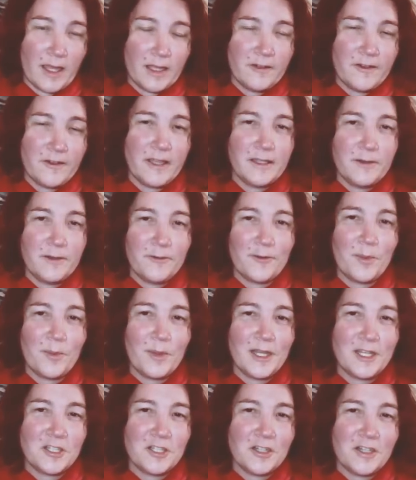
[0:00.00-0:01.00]
add that
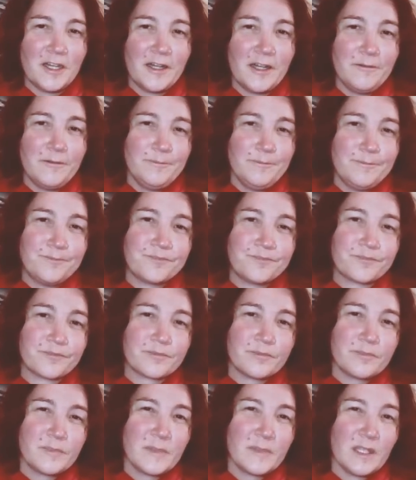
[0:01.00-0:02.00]
information here.
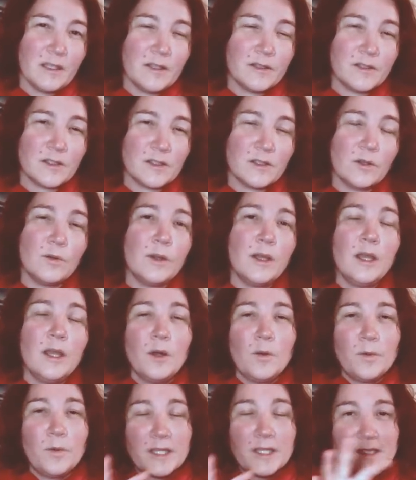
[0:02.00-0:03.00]
So
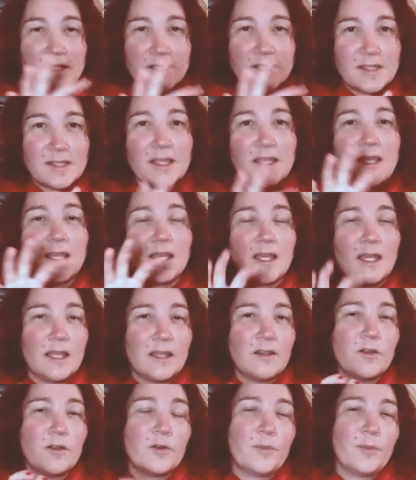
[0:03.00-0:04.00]
we can see
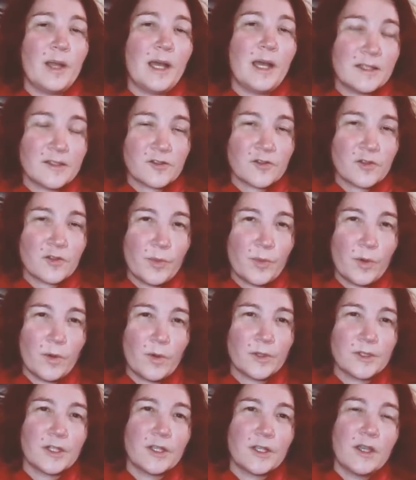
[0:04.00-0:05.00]
in your balance
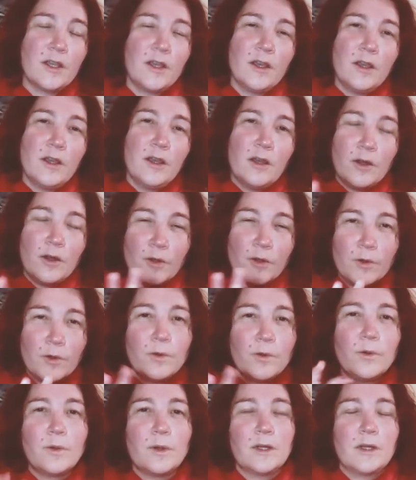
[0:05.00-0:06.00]
report
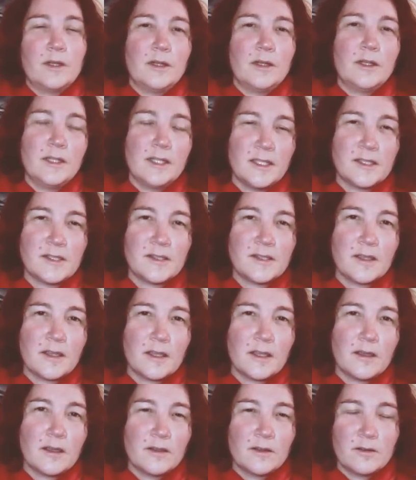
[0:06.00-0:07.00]
who is
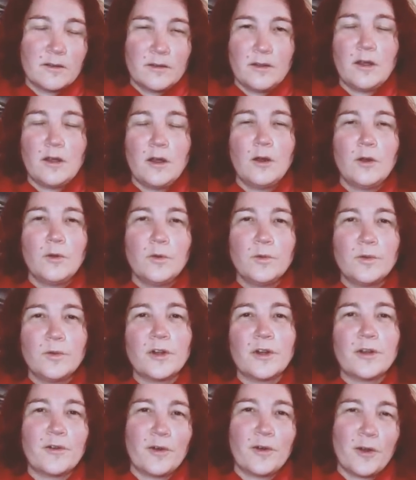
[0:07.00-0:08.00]
the
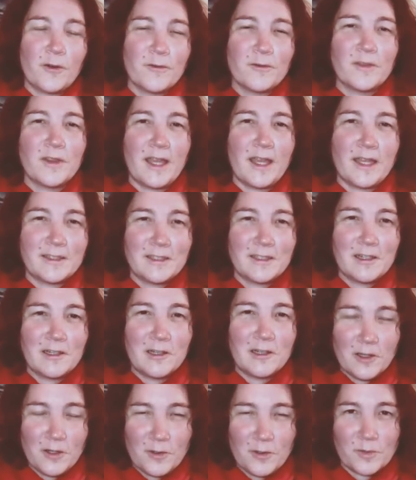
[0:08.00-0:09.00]
owner of that
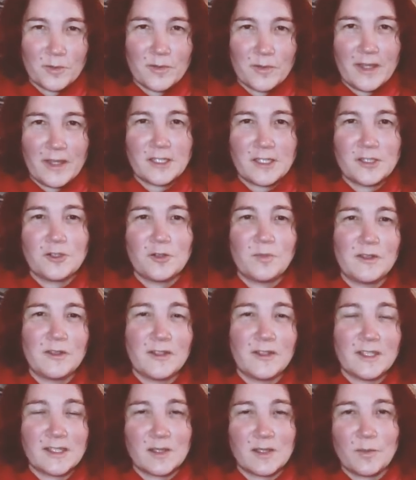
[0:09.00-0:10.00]
loan. That should
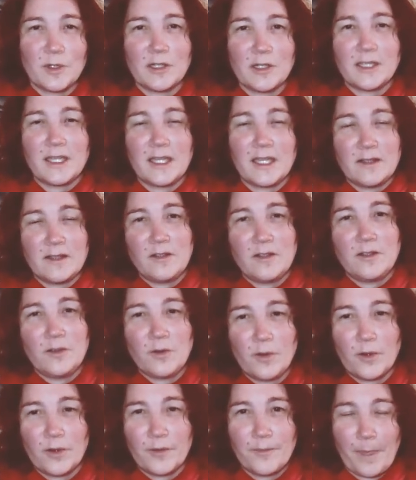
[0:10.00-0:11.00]
be visible in
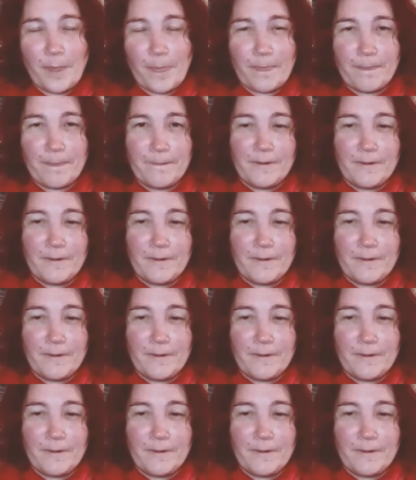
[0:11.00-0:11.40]
your